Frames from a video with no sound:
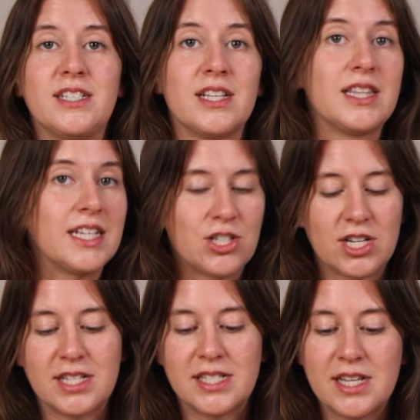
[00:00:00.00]

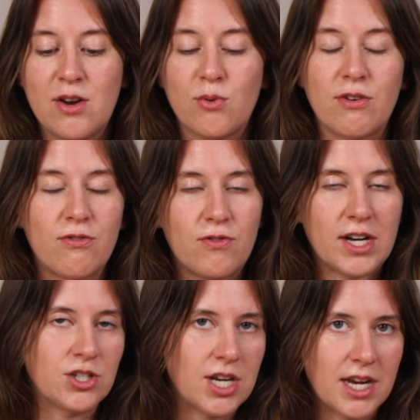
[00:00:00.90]
delicious,
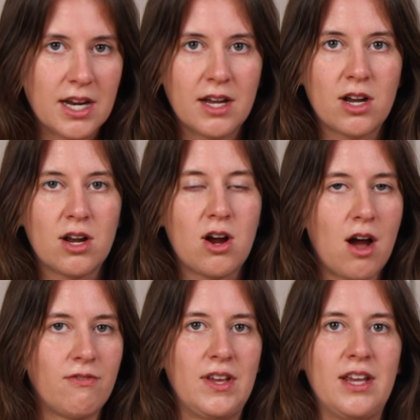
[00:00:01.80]
refreshing
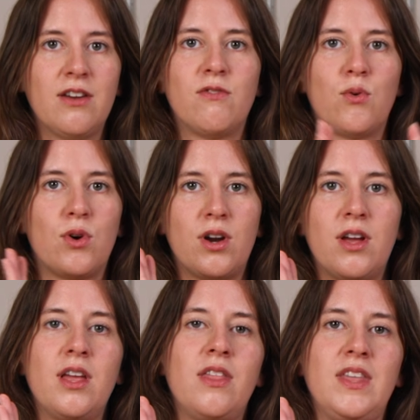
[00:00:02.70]
coffee
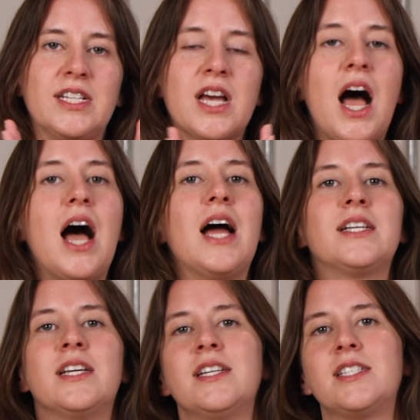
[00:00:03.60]
for these
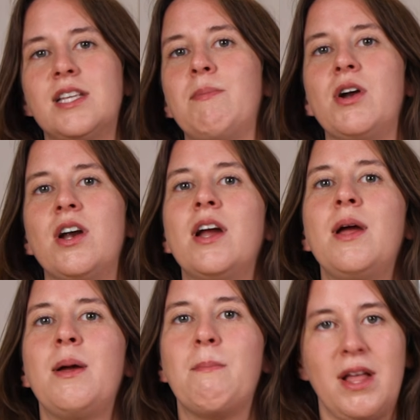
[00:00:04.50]
hot summer
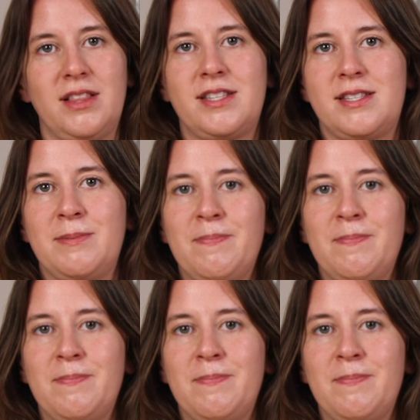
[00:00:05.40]
months.